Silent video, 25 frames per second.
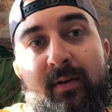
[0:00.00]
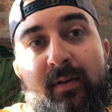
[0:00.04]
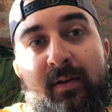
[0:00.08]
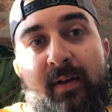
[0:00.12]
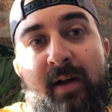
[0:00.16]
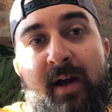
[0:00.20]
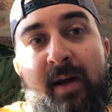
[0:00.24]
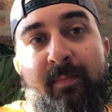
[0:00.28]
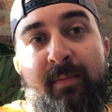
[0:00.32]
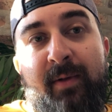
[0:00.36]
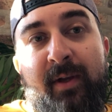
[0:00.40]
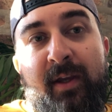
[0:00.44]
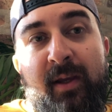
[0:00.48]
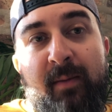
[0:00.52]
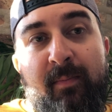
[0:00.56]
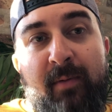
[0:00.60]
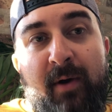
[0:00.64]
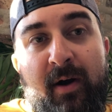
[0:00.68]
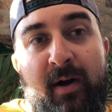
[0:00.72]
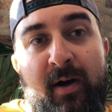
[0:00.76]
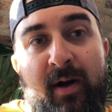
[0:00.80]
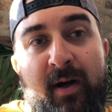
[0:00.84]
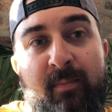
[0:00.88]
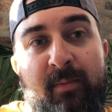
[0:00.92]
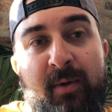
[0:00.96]
Not
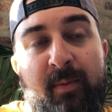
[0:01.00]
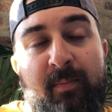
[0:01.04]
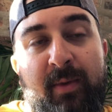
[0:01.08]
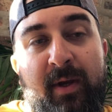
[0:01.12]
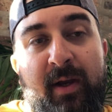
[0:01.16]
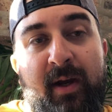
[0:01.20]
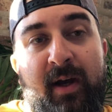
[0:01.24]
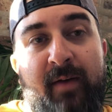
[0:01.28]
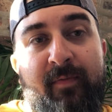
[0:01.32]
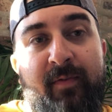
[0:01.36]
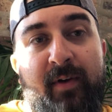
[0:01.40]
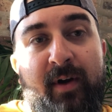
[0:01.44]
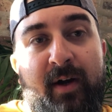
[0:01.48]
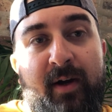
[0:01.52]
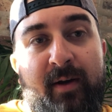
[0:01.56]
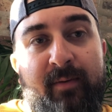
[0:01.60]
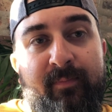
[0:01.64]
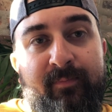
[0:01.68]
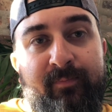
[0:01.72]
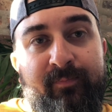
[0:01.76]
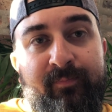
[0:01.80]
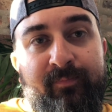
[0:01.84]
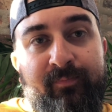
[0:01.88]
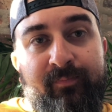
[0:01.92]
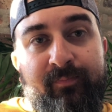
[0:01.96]
Behibaram, but Be'avraham.
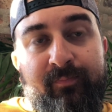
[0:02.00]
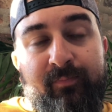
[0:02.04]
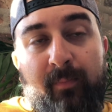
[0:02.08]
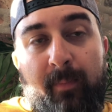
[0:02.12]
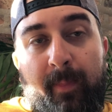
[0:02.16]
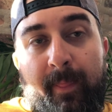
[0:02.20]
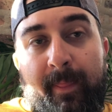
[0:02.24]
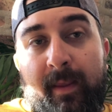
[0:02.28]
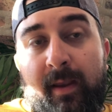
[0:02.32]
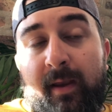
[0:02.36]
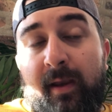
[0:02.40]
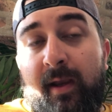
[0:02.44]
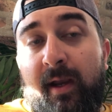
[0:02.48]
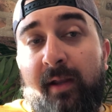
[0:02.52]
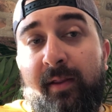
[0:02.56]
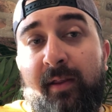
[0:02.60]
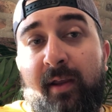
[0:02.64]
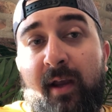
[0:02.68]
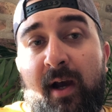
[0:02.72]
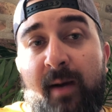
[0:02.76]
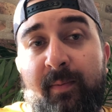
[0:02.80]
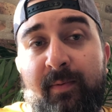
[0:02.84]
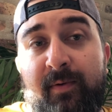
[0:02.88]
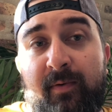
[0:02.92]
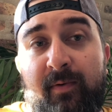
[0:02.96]
And
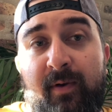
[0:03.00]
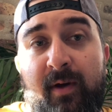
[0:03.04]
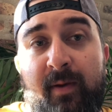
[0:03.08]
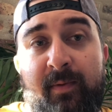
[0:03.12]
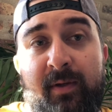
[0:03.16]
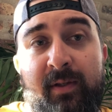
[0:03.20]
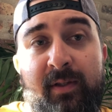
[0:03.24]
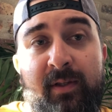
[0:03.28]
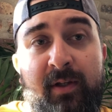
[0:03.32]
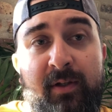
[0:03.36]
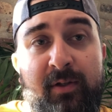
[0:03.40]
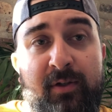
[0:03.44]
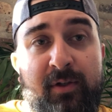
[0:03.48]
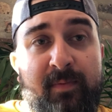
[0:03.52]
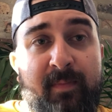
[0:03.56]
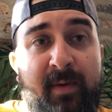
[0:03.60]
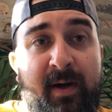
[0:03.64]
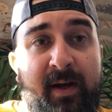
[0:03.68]
the Apter Rebbe teaches,